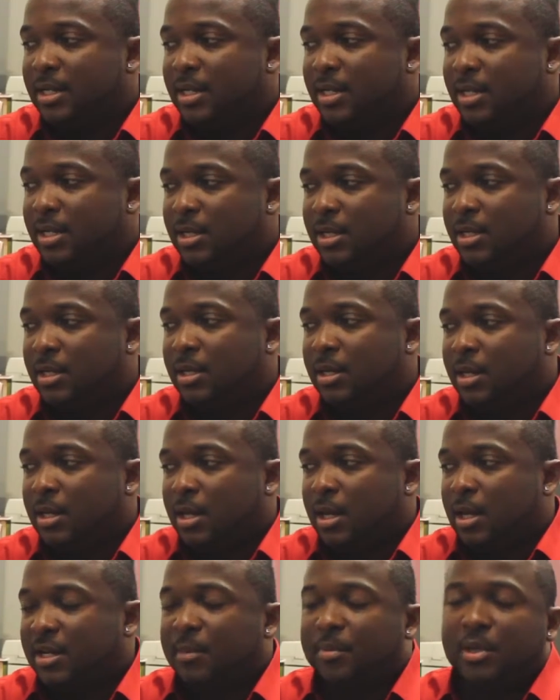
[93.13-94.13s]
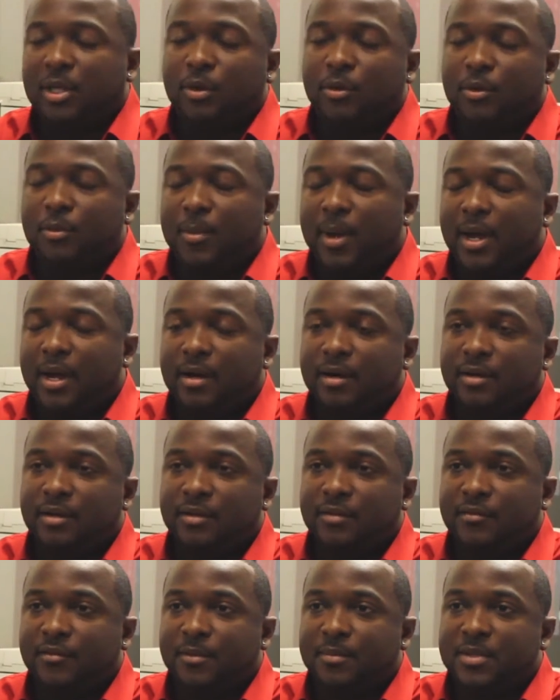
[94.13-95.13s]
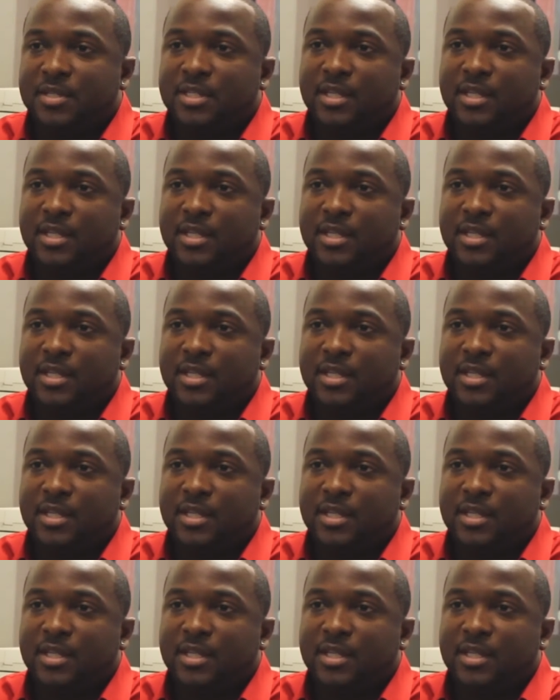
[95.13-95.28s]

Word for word: the Deputy Lord Mayor from the